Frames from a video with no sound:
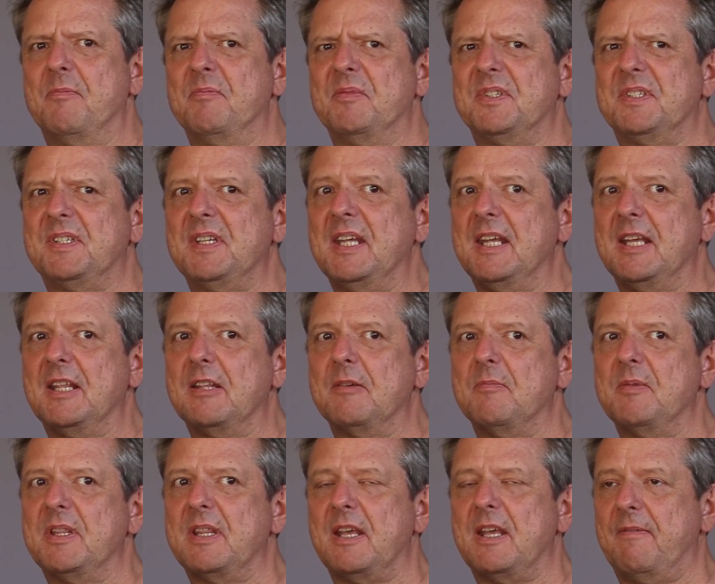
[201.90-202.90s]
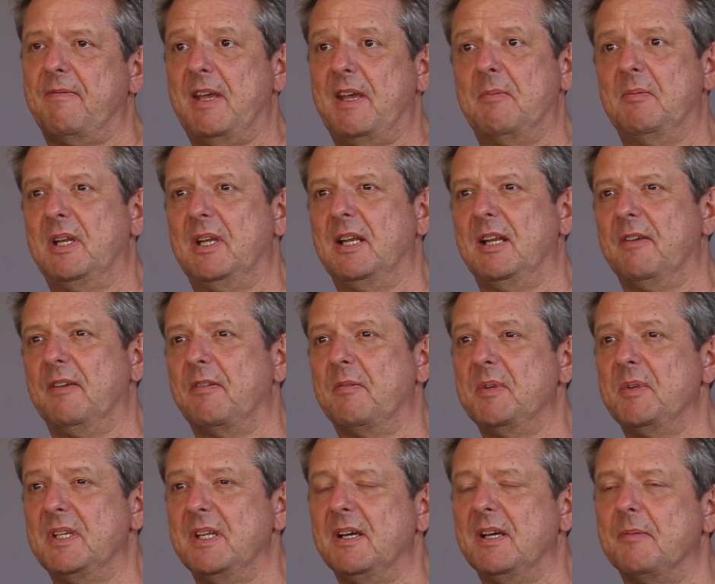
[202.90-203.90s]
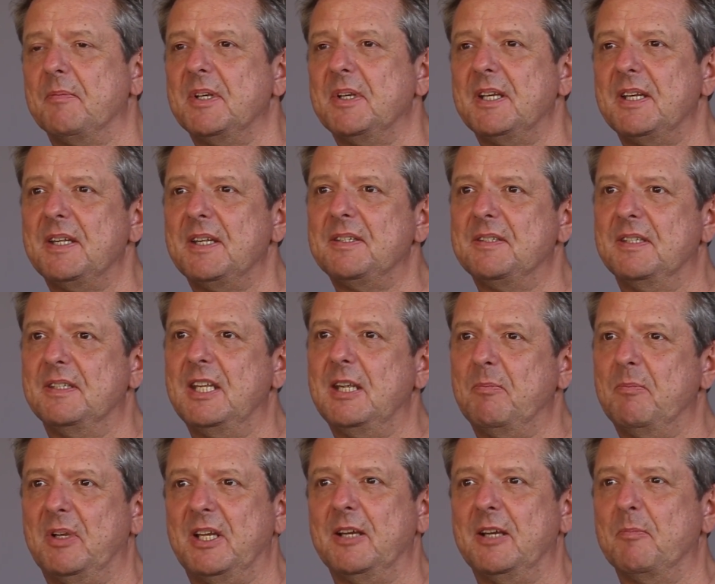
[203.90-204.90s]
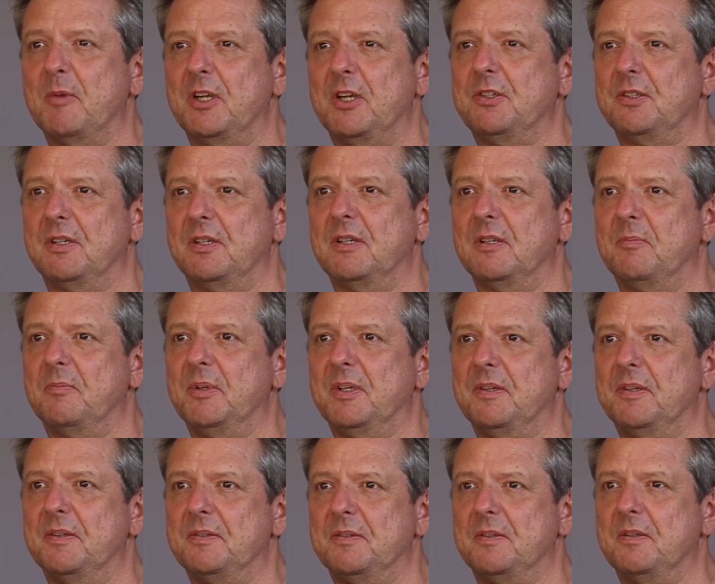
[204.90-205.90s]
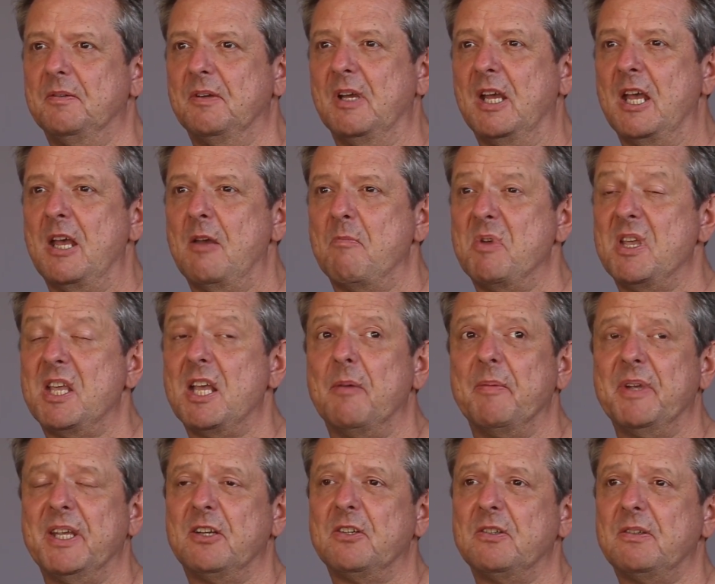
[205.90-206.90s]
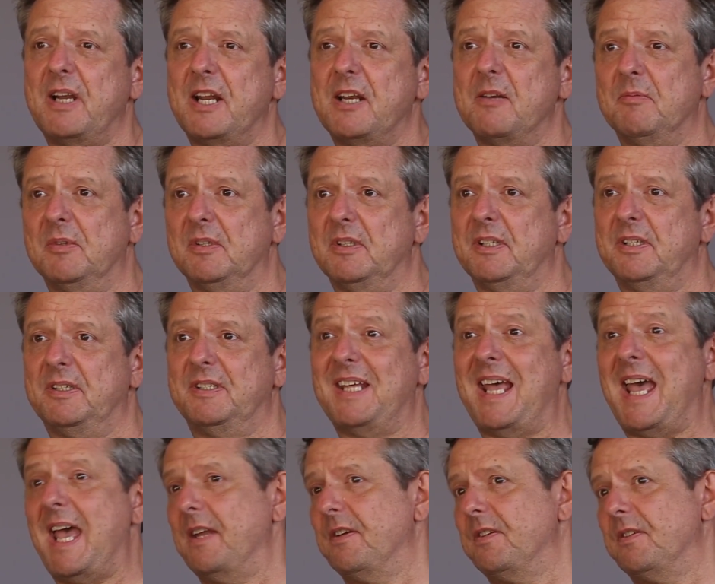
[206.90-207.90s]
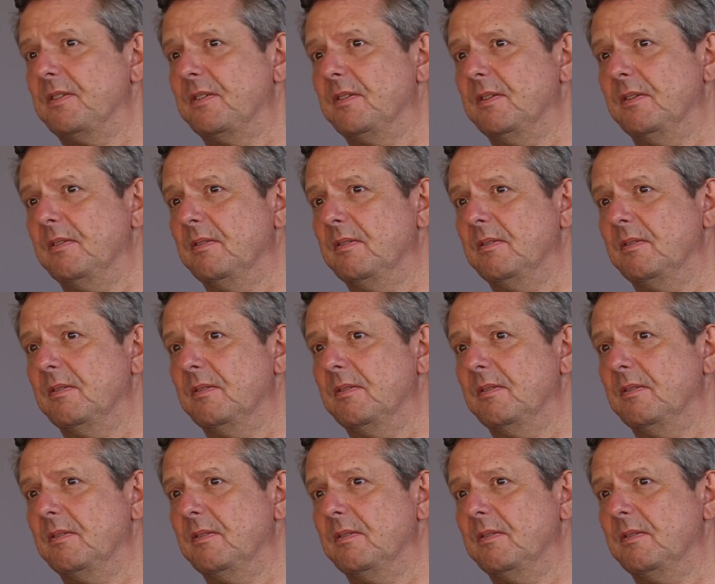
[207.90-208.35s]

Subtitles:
Seeing them in their family life. It is deeply emotional, because you become incredibly attached